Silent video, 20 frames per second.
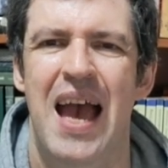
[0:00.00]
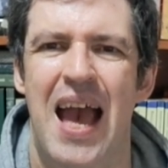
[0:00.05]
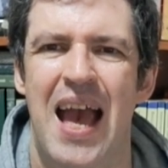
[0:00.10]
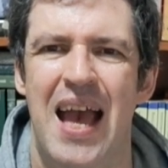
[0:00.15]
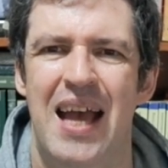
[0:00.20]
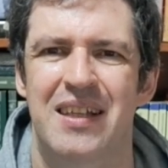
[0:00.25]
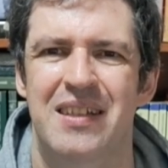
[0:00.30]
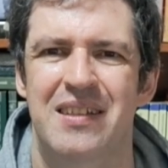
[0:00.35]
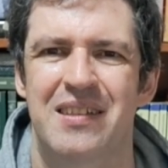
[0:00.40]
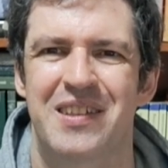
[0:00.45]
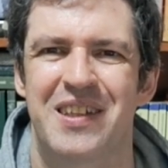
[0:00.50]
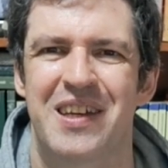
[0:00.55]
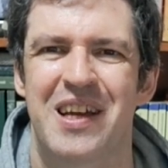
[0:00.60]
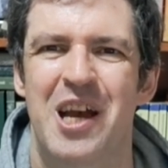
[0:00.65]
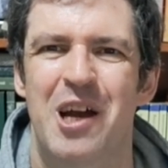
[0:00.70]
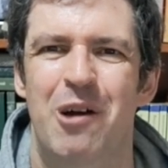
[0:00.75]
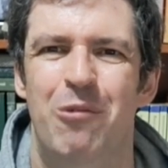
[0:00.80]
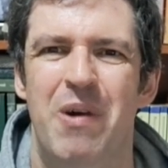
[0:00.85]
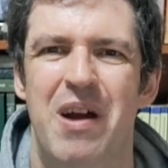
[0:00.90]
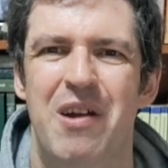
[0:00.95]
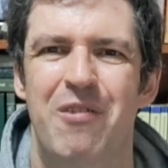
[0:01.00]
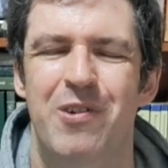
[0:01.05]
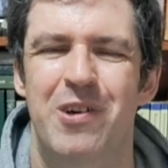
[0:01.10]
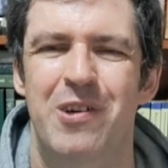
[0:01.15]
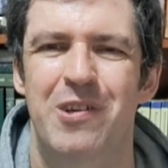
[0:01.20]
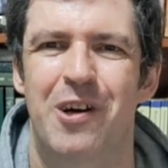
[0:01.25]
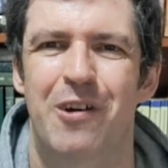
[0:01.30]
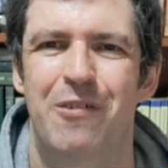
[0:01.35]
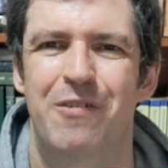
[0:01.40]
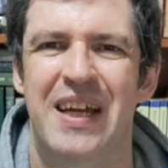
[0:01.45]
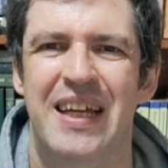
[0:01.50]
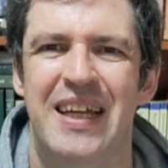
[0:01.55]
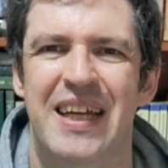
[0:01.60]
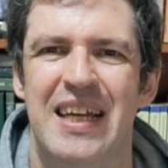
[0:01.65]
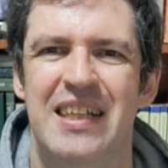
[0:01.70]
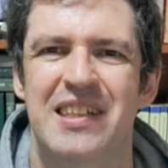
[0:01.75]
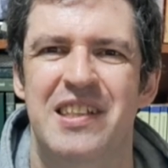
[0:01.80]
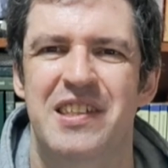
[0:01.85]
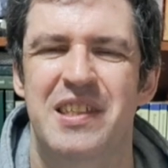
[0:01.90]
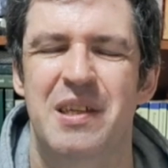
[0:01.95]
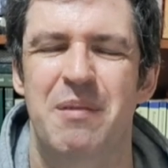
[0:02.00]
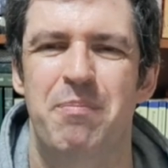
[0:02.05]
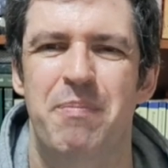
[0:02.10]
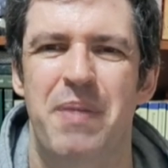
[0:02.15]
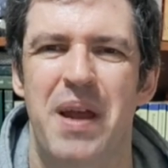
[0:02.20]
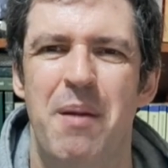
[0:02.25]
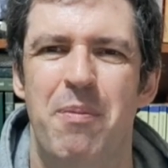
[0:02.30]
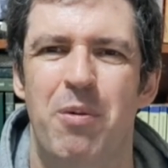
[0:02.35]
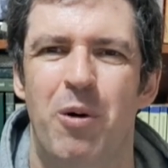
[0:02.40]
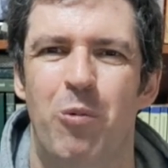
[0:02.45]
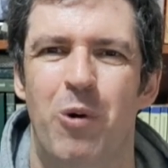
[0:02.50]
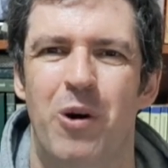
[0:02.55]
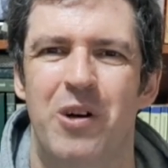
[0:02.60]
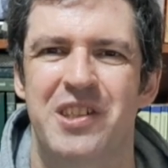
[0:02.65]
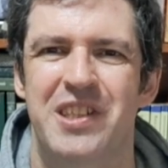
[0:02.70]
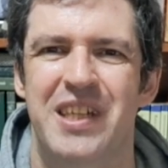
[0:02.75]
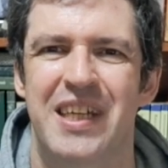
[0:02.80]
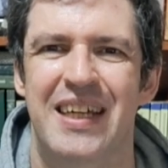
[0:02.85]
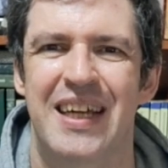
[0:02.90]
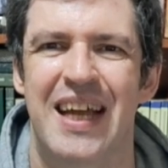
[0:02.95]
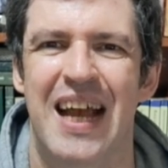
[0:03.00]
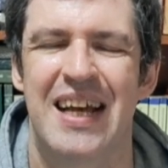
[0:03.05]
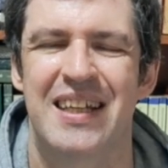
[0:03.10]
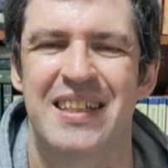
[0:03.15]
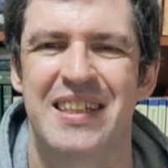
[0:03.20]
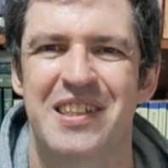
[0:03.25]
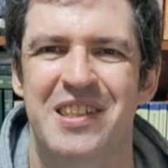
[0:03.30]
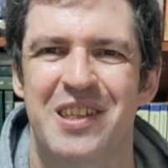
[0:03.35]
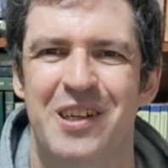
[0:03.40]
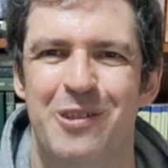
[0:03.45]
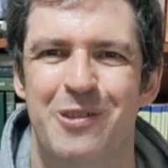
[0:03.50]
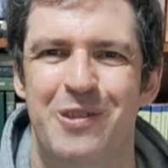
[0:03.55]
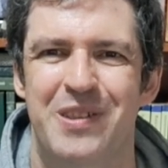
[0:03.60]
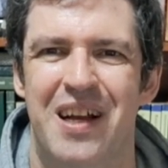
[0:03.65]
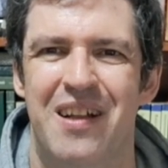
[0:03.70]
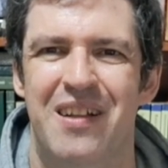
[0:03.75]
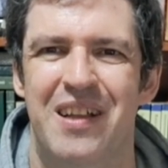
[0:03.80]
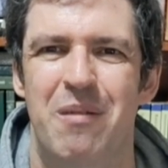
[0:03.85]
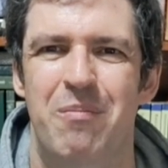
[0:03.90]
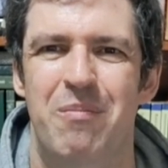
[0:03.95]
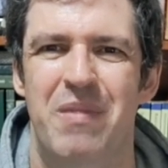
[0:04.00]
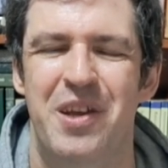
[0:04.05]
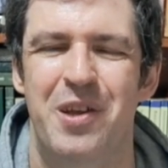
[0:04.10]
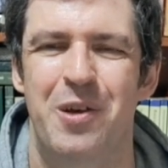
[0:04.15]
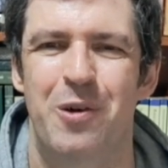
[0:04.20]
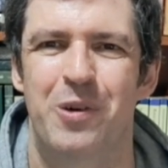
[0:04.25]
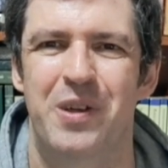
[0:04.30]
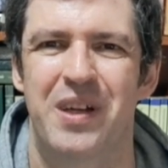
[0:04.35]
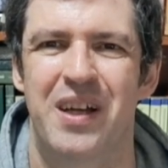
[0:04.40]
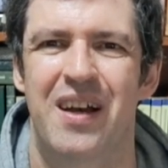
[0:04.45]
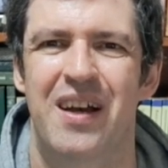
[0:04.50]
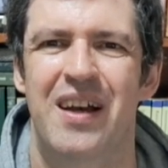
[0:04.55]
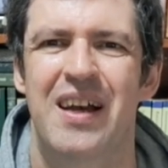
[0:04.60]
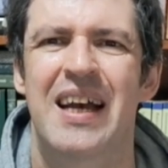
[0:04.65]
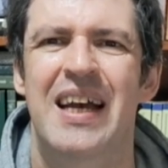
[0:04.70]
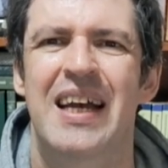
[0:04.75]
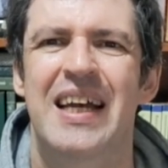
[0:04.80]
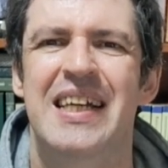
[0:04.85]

and when Rudolf engages in people watching at his hotel in Majorca,